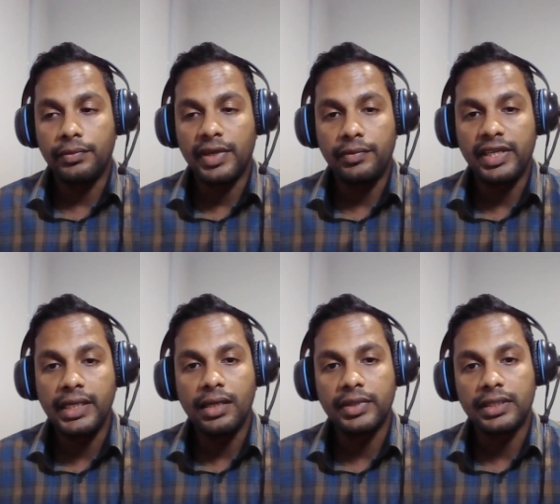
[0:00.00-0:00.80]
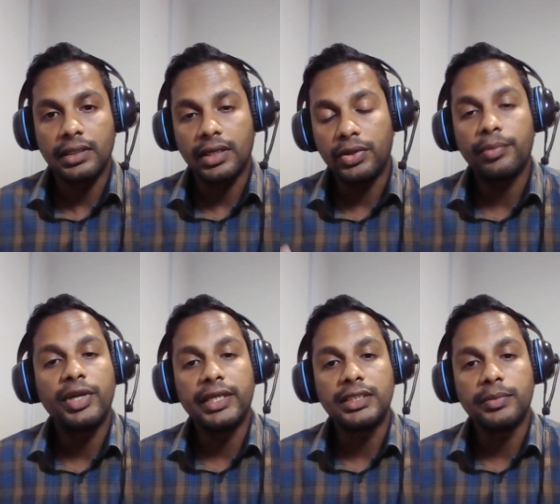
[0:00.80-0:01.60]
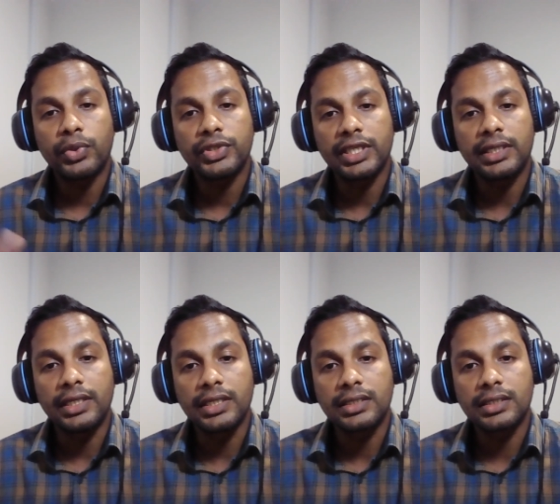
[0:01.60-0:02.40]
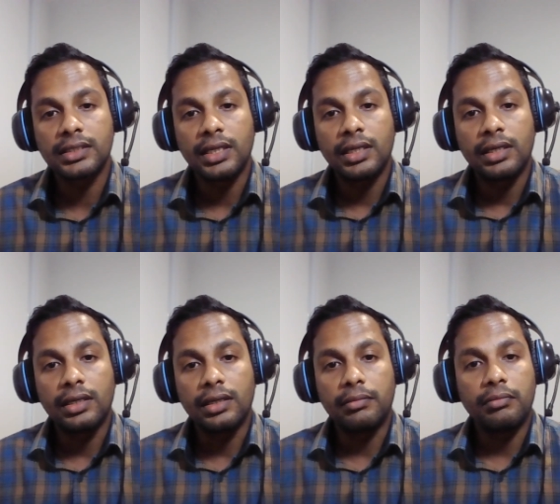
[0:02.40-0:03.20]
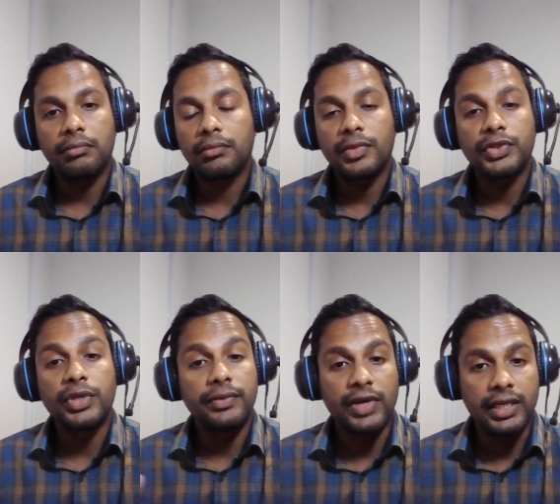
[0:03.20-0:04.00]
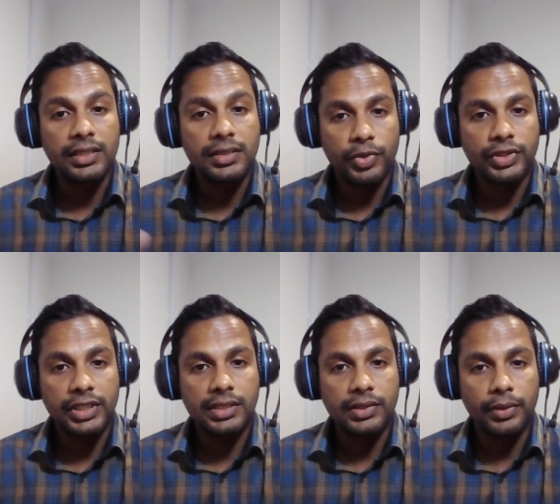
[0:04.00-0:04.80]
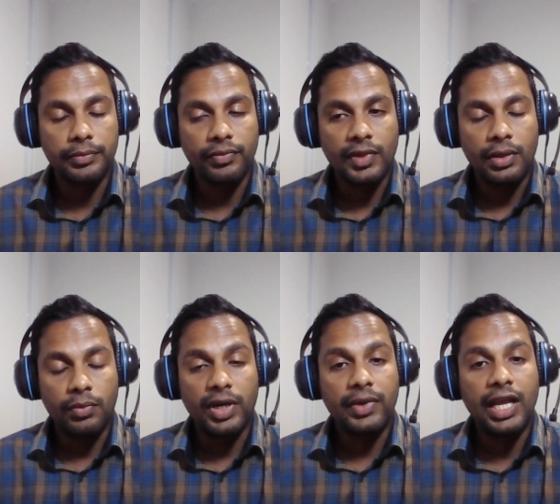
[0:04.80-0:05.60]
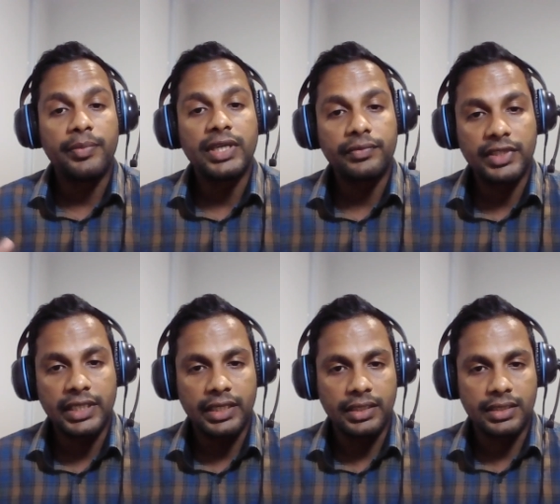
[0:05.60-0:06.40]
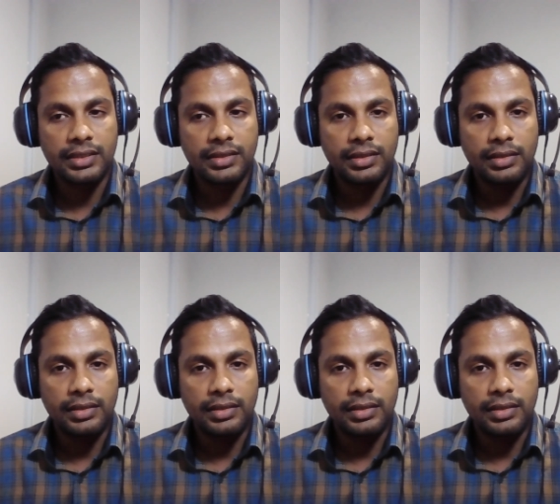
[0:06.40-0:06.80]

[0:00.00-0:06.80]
we deal with the renewable energy project, it is a 25 years project. So what will happen after 10 years?